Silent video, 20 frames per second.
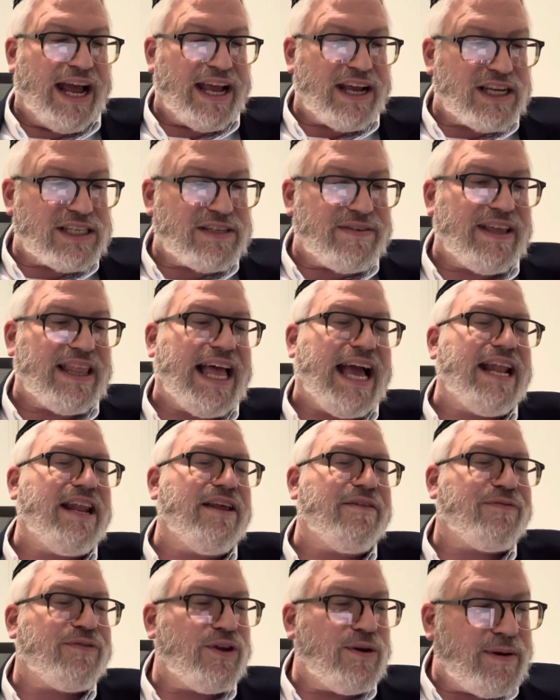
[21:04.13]
Because if you light a
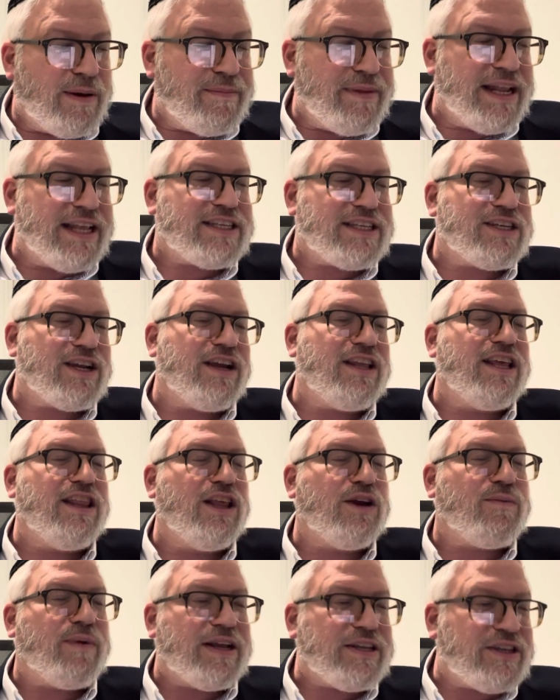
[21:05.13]
few more minutes early,
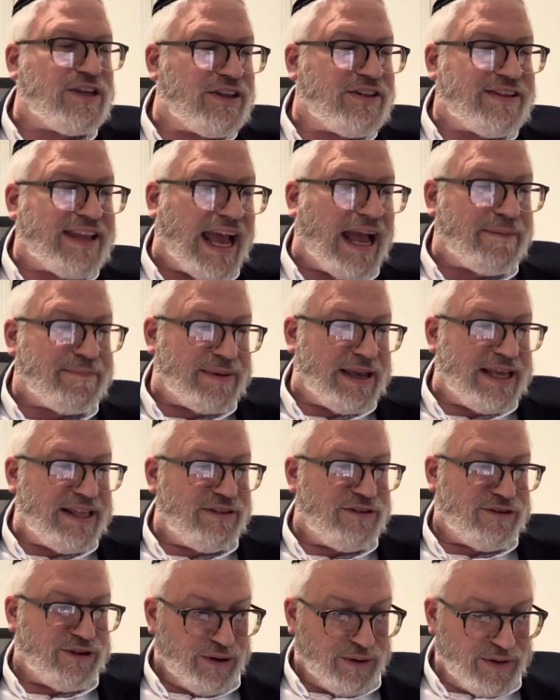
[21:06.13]
look what you tap
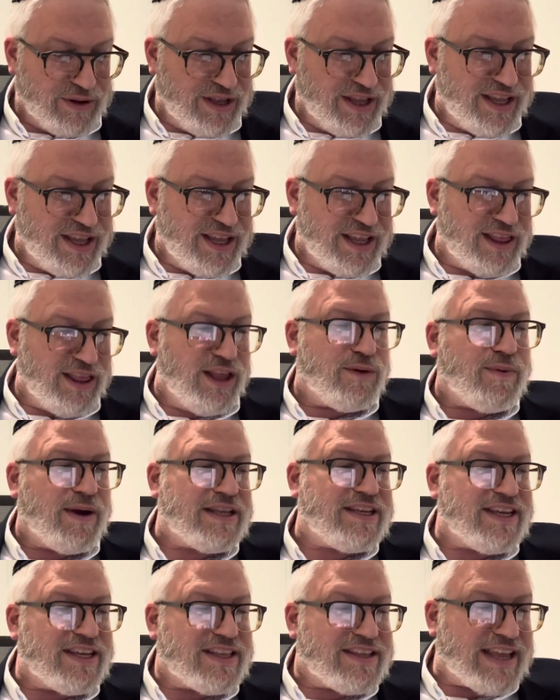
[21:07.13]
into. Look
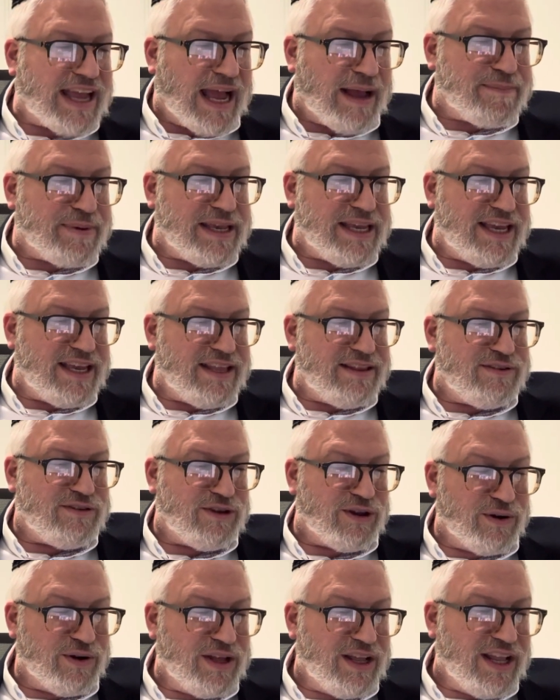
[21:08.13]
what you're tapping
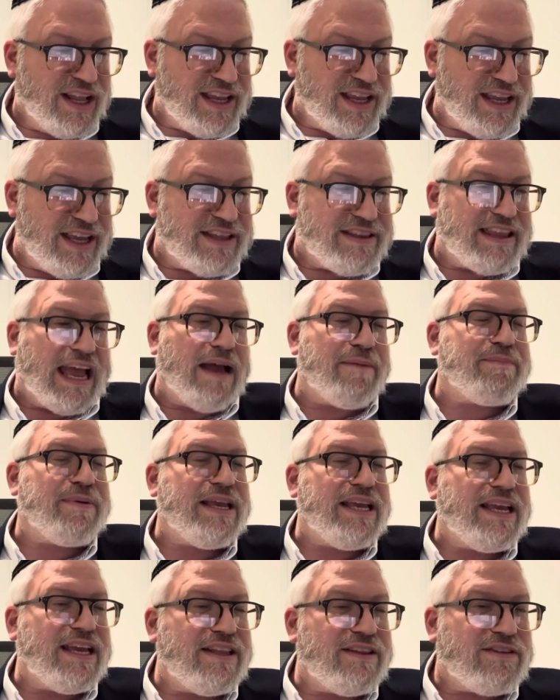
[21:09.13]
into. You're
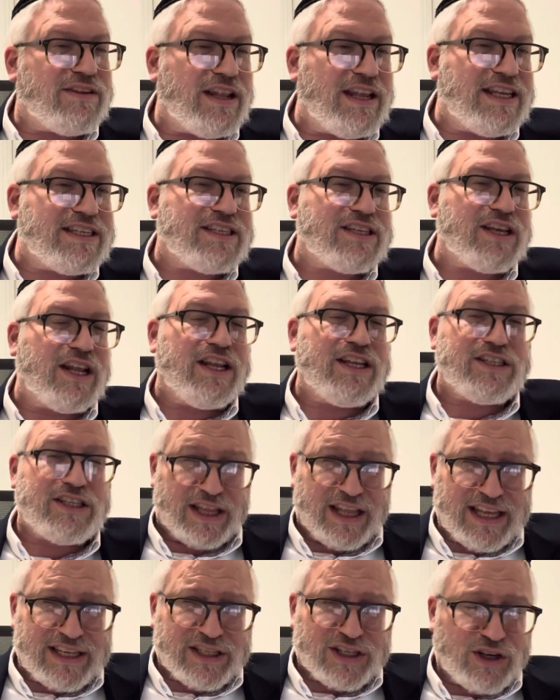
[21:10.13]
tapping into this so this,
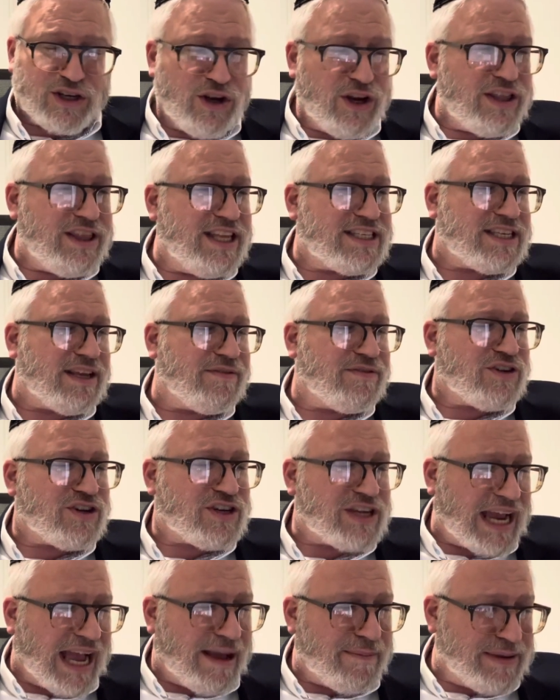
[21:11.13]
this goodness of
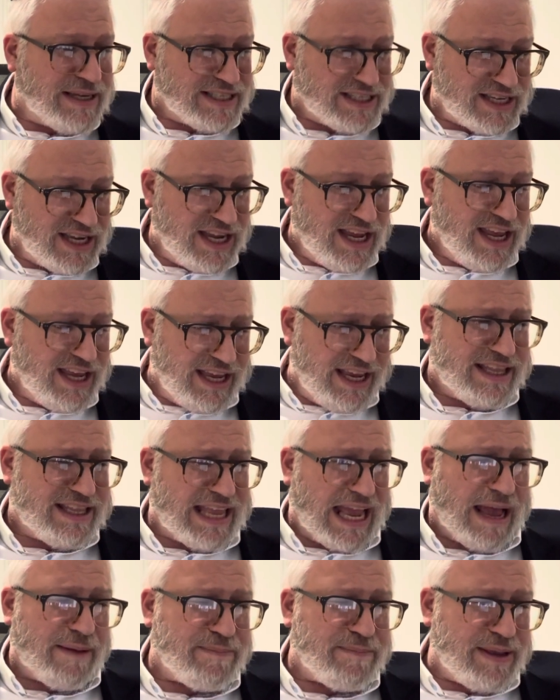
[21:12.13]
Shabbos you're
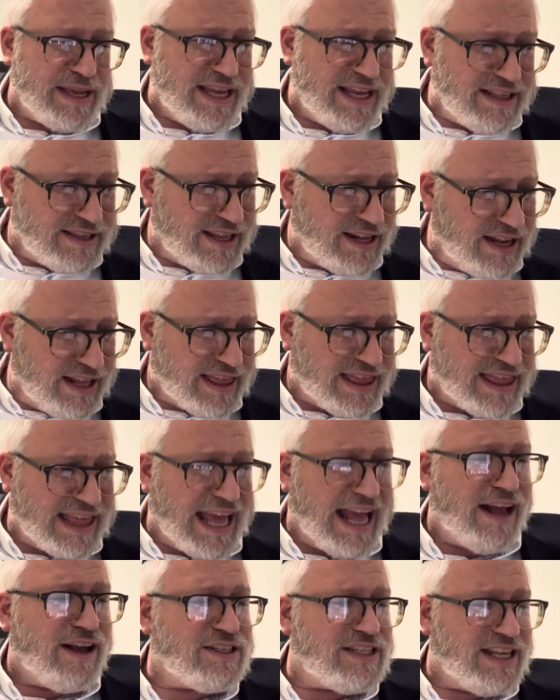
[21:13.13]
tapping into the
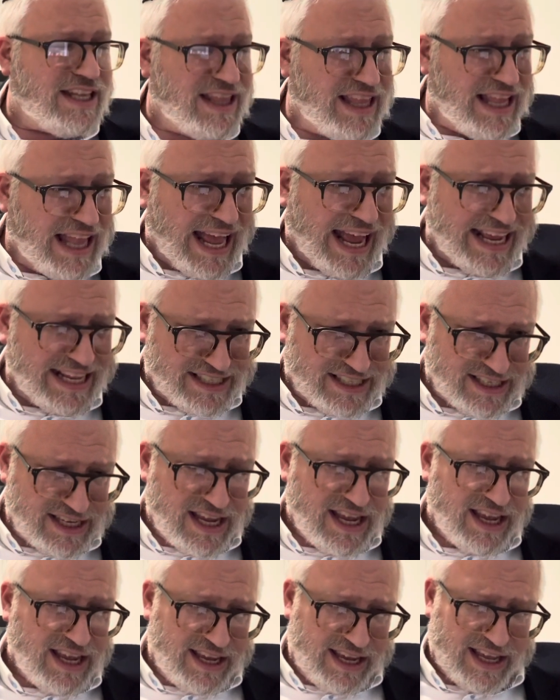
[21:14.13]
thousand lights.
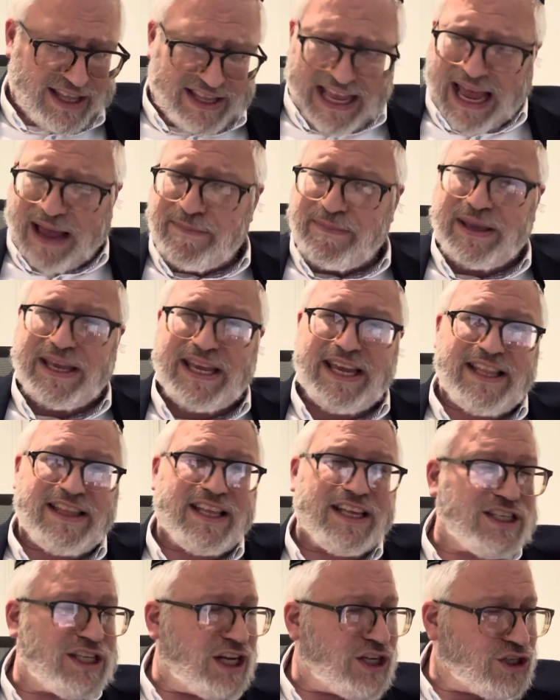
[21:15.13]
You're tapping
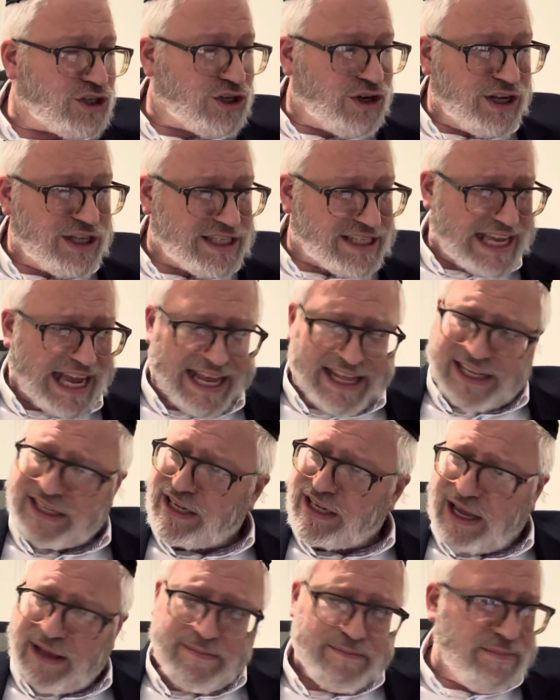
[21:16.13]
into such good sky. It's
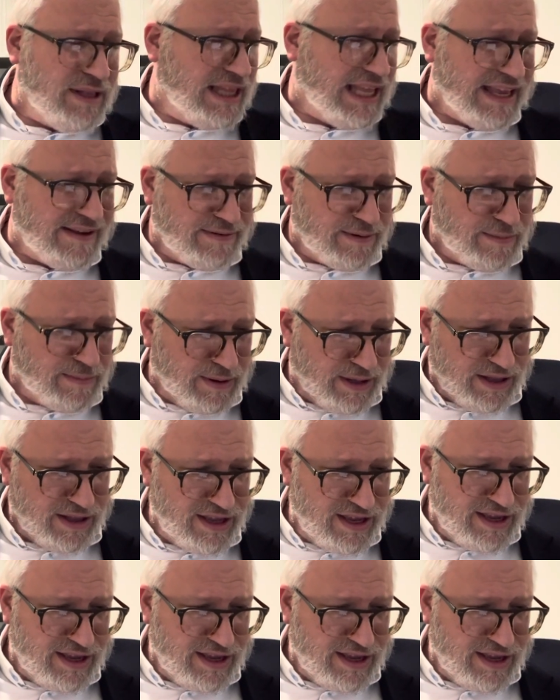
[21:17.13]
unbelievable.